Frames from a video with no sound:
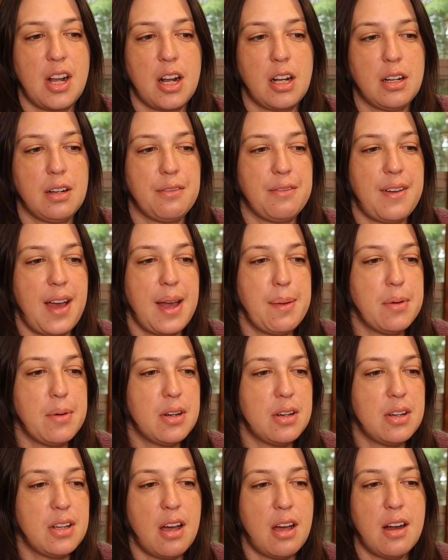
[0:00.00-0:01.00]
Daughter fiber
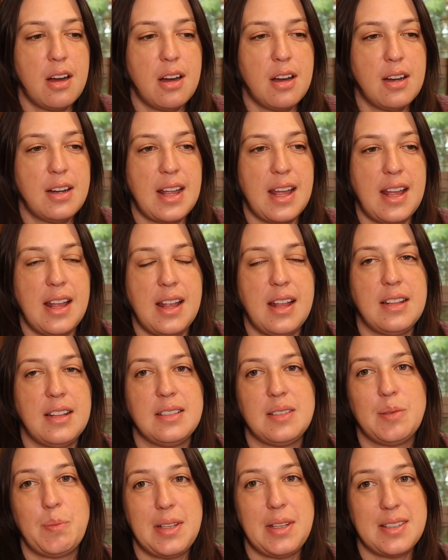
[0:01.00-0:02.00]
yarn and
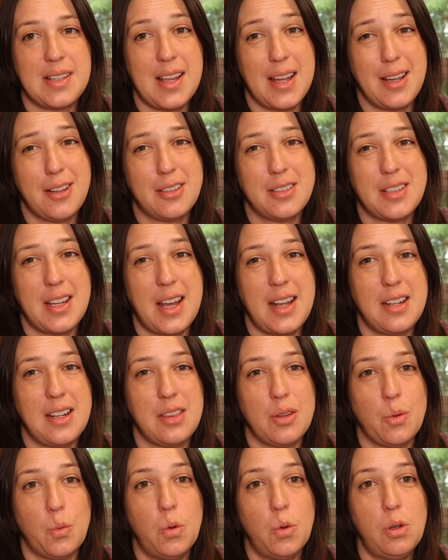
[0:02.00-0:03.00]
spin cycle dyed in
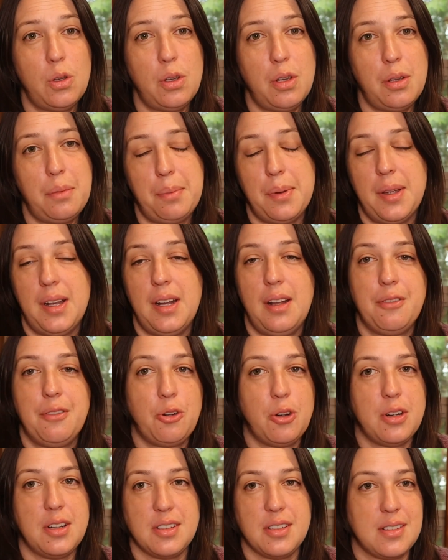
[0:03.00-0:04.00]
the wool, but of
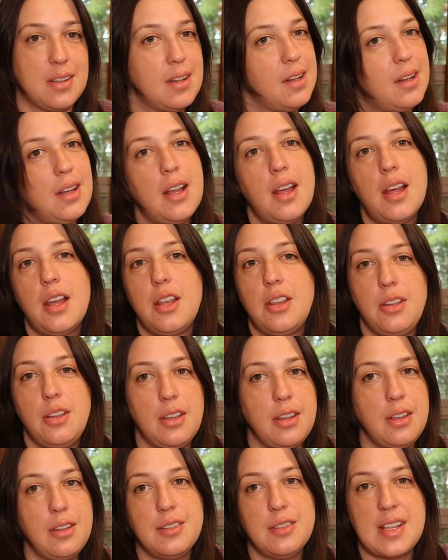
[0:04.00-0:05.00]
course you
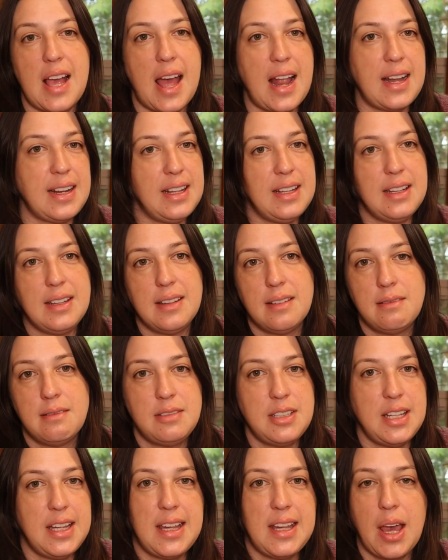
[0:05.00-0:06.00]
can use any
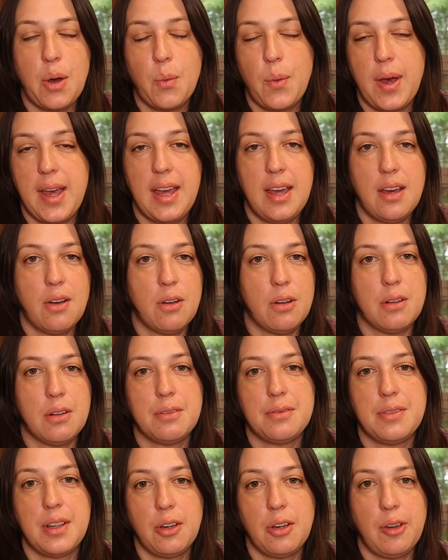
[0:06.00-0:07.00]
DK weight or
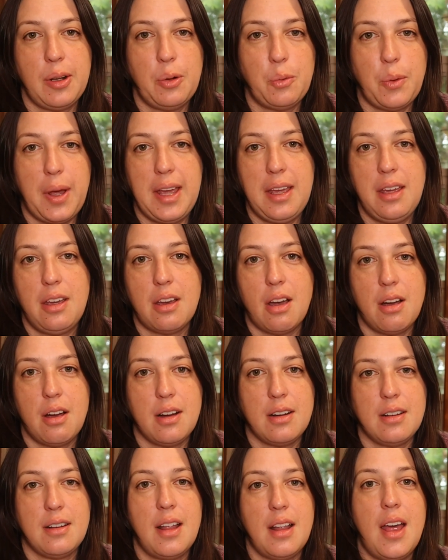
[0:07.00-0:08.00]
fingering weight
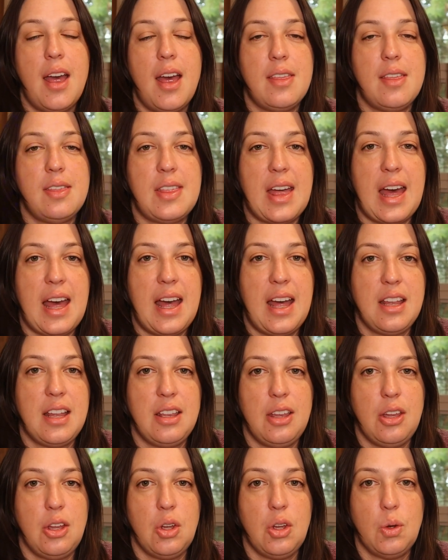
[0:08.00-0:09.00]
yarn that
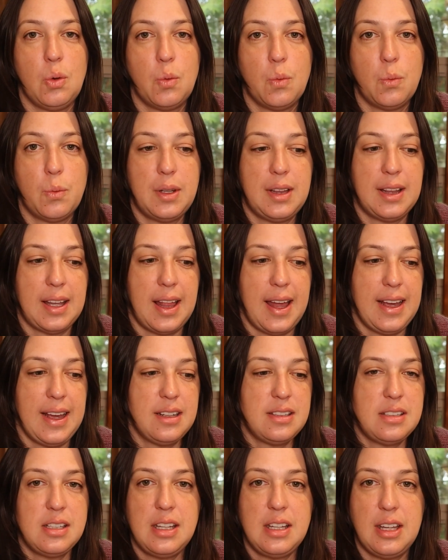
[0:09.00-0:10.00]
you would like
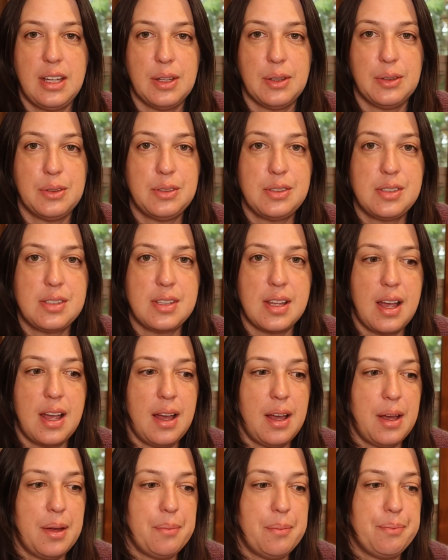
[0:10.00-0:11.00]
to use.
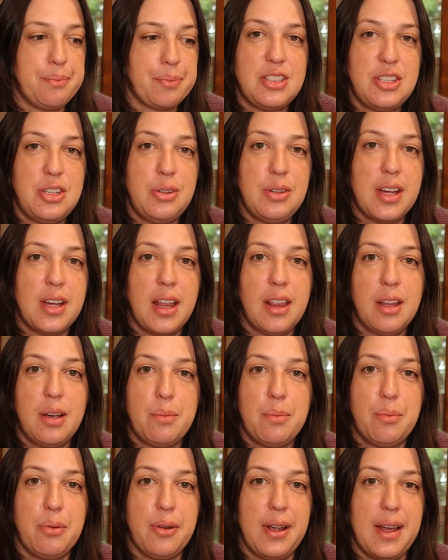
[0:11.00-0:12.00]
The 2-color
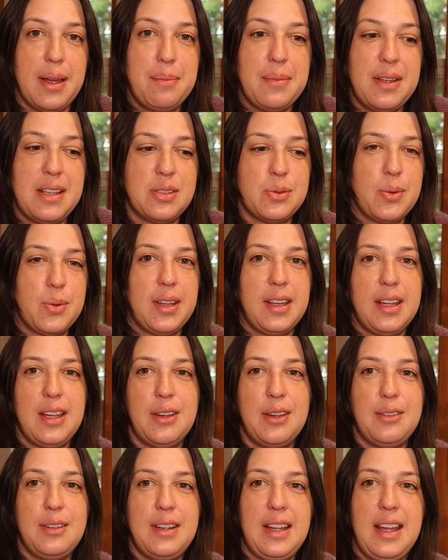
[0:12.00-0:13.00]
brim is really
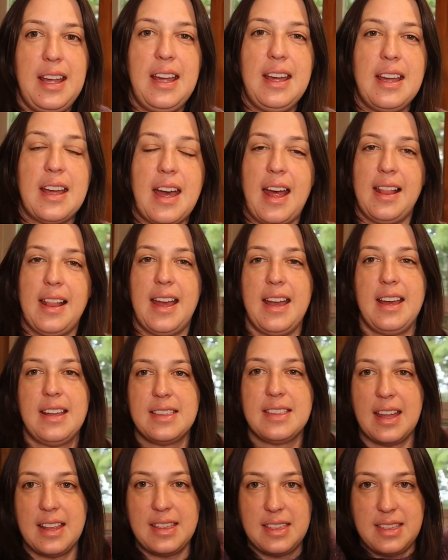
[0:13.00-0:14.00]
unique. I like
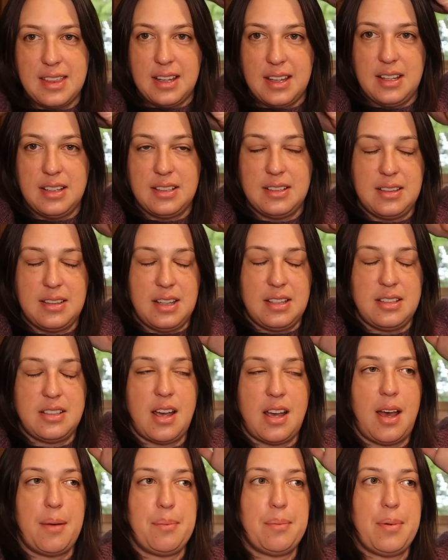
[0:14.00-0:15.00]
that the
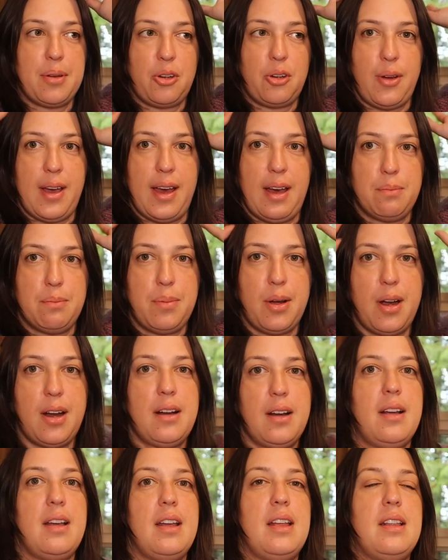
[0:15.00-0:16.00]
top crown
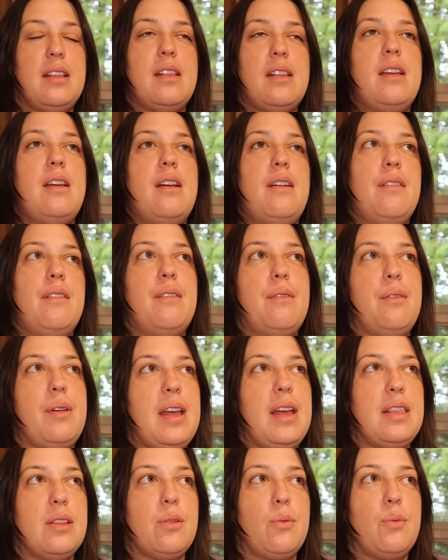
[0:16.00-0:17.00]
part
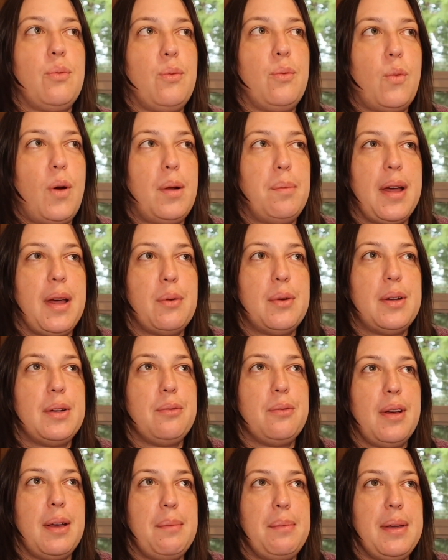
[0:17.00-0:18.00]
in the
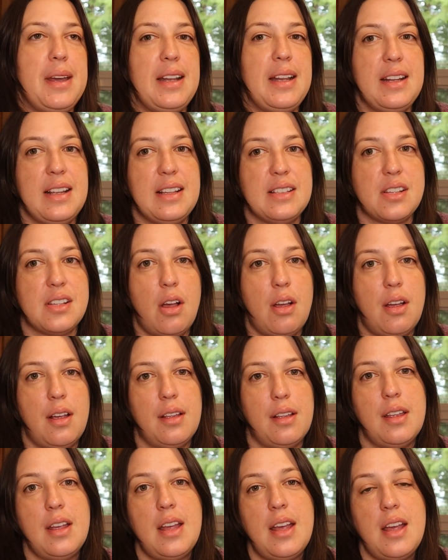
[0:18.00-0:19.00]
1x1 ribbing is
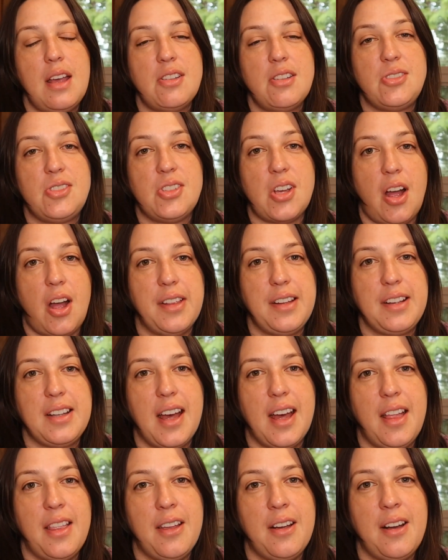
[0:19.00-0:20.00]
all solid
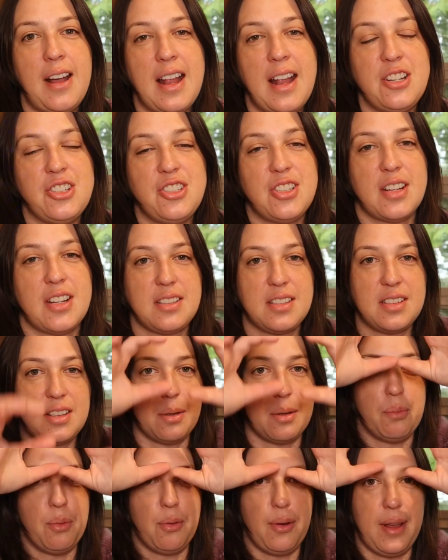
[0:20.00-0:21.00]
color, and just
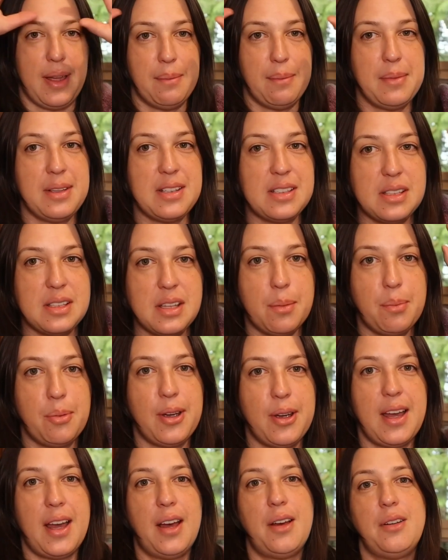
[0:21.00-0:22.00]
the brim is the
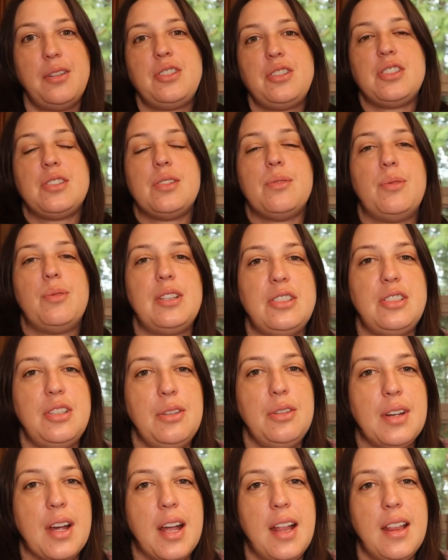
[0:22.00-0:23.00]
brioche with
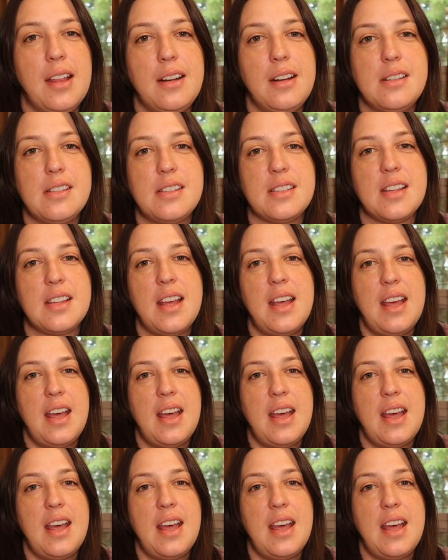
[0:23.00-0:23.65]
2 colors.